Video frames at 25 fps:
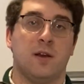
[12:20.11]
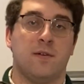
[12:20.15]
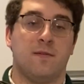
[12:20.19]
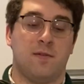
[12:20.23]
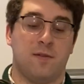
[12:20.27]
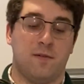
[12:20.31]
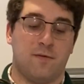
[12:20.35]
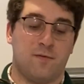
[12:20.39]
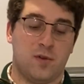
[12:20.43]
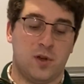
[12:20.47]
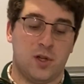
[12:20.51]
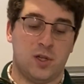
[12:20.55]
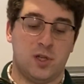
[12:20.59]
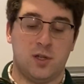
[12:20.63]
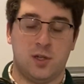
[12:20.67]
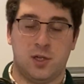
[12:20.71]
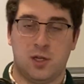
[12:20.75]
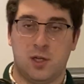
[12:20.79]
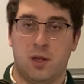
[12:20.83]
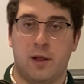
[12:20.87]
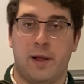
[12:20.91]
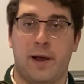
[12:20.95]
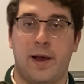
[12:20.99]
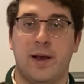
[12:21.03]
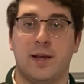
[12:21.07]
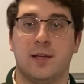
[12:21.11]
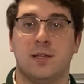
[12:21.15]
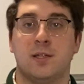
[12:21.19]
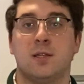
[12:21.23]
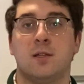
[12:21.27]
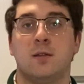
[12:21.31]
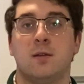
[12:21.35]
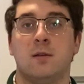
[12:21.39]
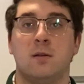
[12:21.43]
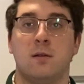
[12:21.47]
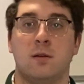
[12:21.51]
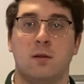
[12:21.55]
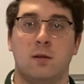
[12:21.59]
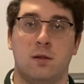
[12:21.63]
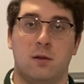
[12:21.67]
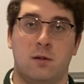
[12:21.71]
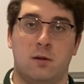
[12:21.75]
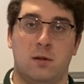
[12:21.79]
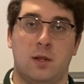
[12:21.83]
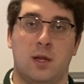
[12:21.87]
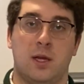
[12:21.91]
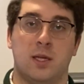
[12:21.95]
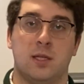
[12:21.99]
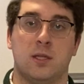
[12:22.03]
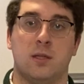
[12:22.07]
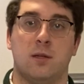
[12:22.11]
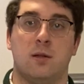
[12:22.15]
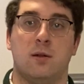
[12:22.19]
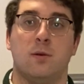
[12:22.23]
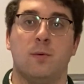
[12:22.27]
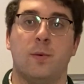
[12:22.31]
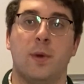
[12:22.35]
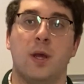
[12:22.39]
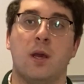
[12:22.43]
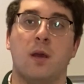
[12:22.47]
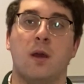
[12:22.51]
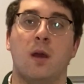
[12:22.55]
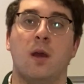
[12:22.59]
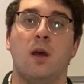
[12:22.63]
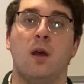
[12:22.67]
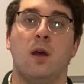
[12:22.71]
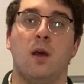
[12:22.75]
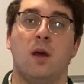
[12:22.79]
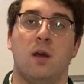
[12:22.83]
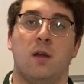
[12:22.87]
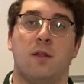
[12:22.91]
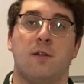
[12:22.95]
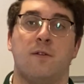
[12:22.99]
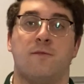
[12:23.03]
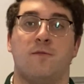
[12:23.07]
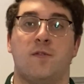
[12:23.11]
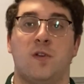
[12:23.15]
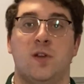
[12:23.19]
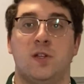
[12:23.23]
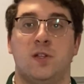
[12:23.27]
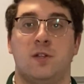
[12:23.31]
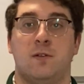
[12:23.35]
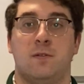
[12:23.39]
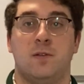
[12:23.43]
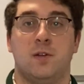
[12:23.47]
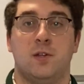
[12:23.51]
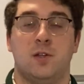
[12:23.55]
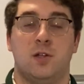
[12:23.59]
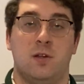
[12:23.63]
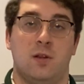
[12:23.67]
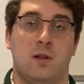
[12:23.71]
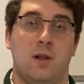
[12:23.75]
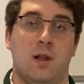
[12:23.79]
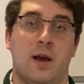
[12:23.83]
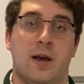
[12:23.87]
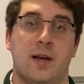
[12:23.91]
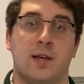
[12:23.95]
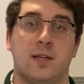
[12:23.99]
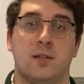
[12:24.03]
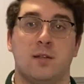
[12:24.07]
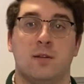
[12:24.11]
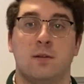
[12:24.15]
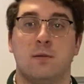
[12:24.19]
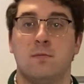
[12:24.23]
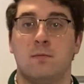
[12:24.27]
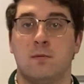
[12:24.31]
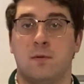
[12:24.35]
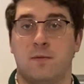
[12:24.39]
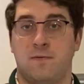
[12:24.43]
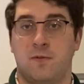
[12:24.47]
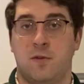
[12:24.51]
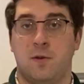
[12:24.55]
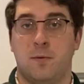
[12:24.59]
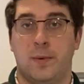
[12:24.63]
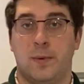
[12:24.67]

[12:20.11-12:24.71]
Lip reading: In the fridge, this should last a little less than a week. In the freezer, this should last a few